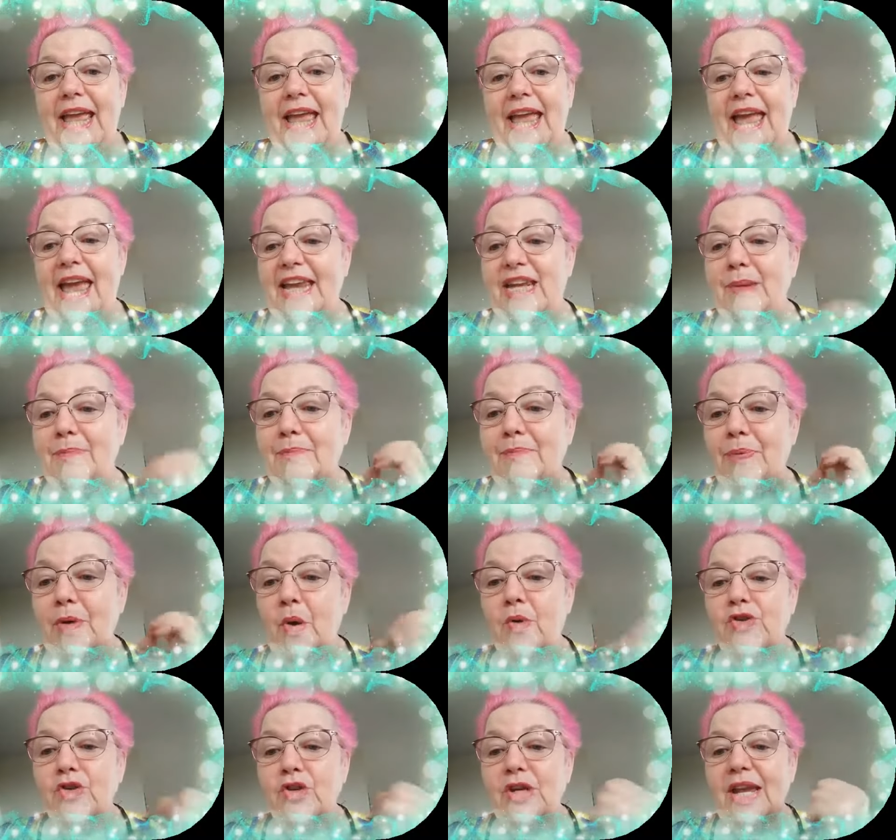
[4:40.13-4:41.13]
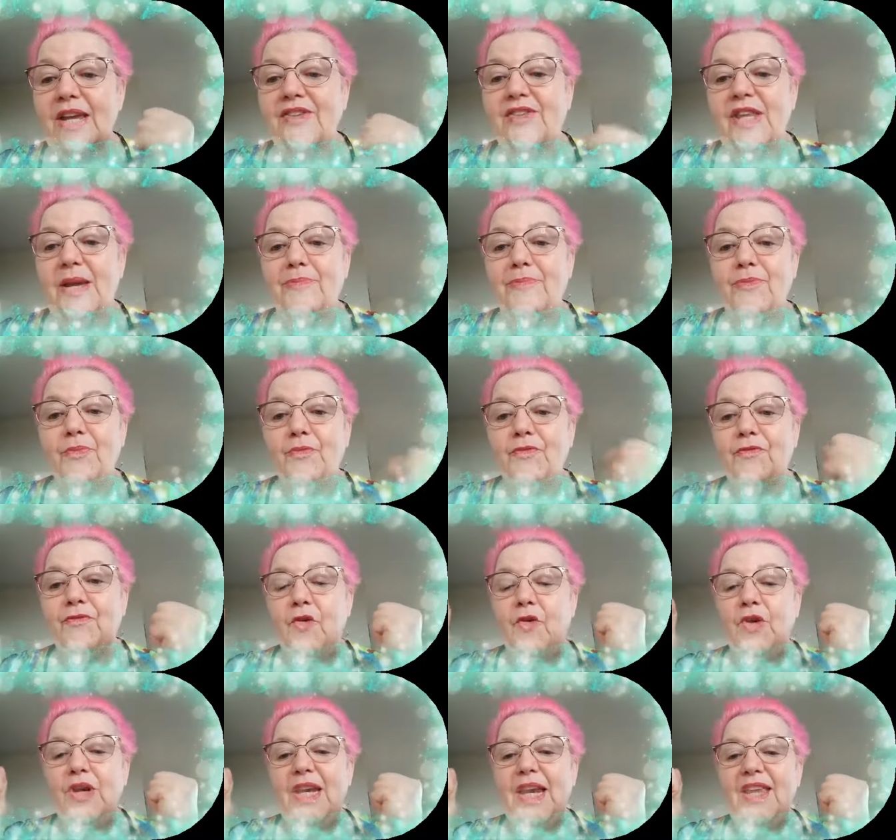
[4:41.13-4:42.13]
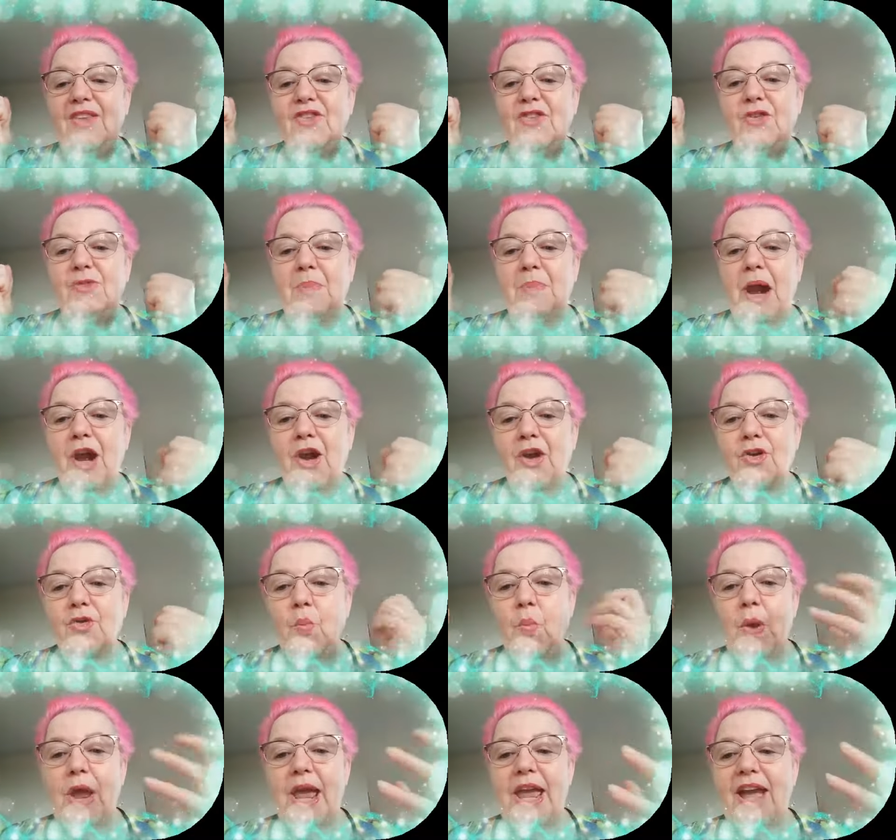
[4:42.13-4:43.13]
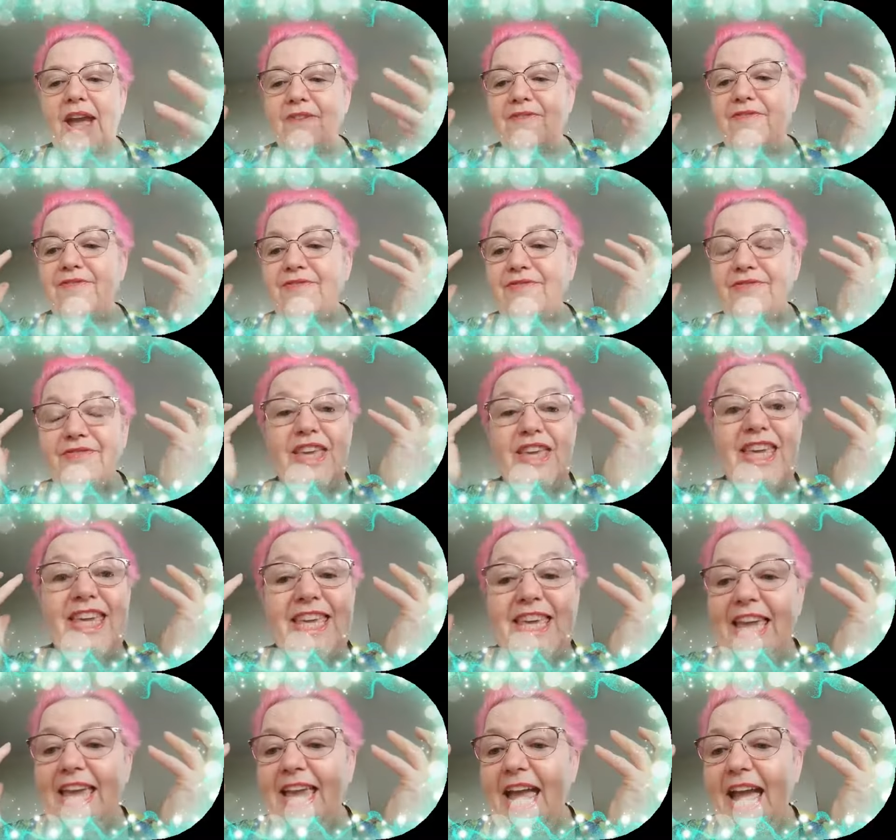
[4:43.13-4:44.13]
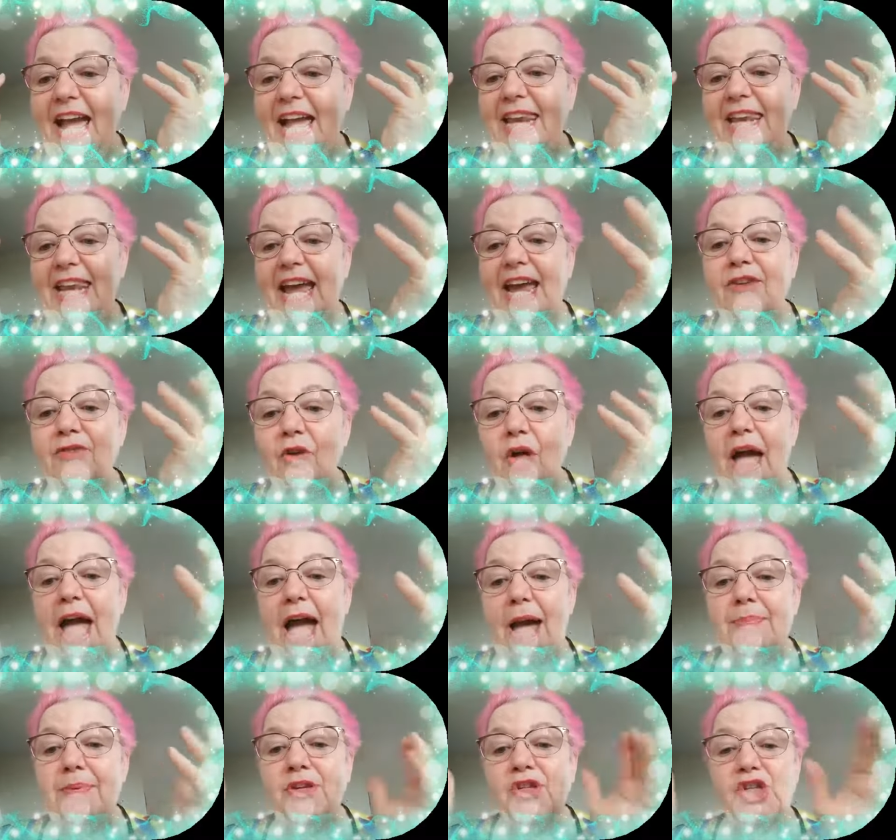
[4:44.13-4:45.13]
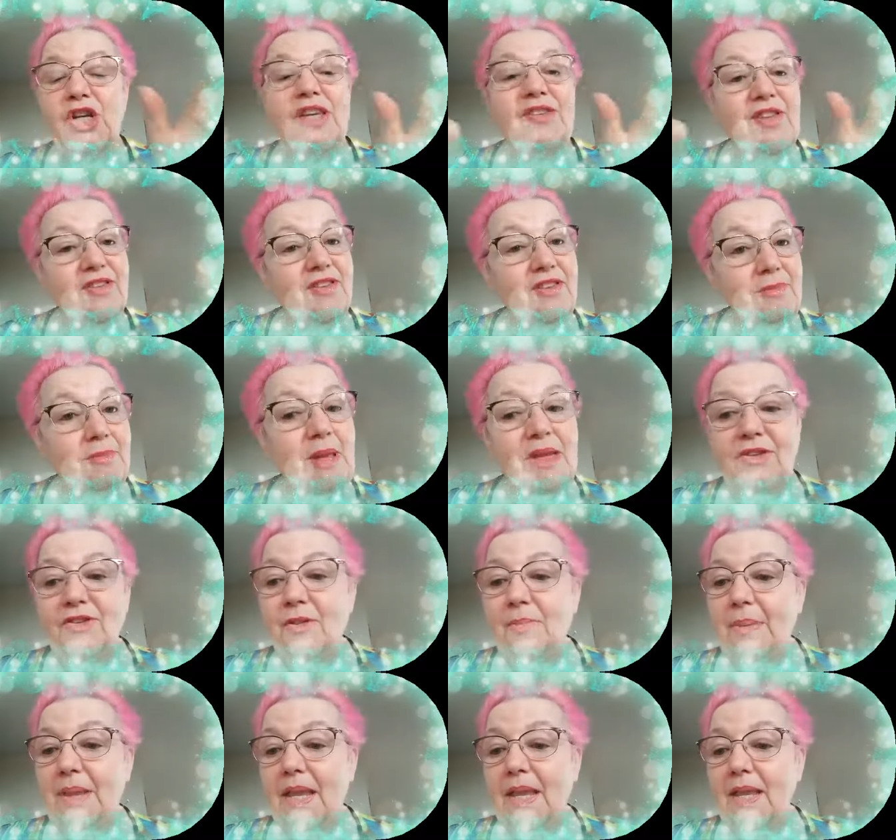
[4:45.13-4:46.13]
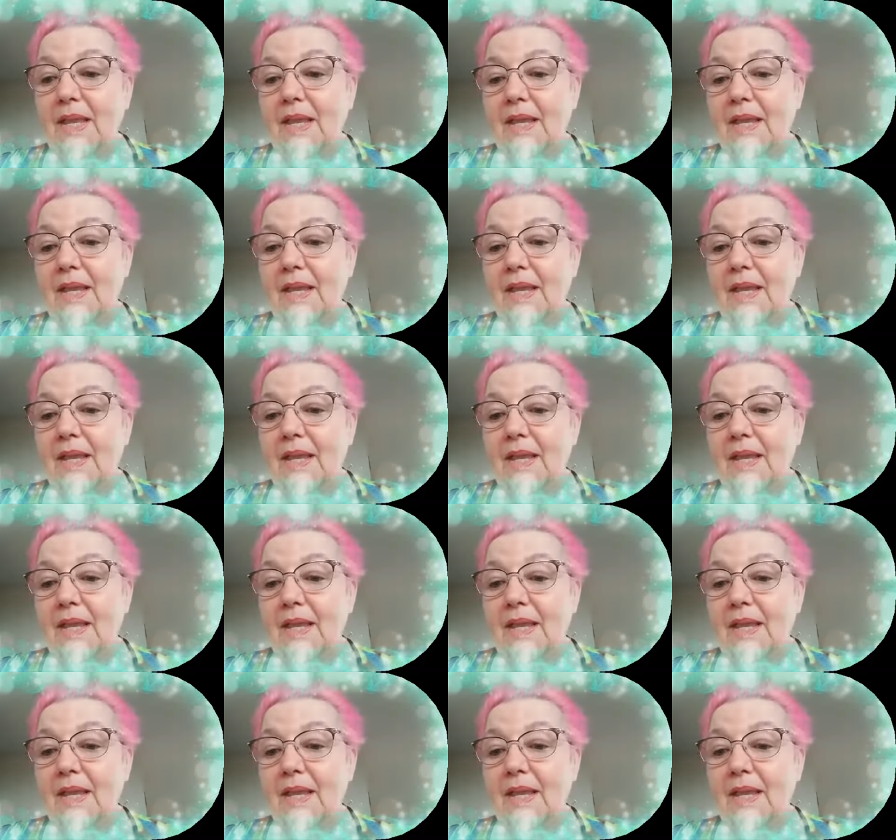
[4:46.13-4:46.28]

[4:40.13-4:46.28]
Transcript: and approach your next step for an inspired way of thinking. Life will happen just as it's meant to be.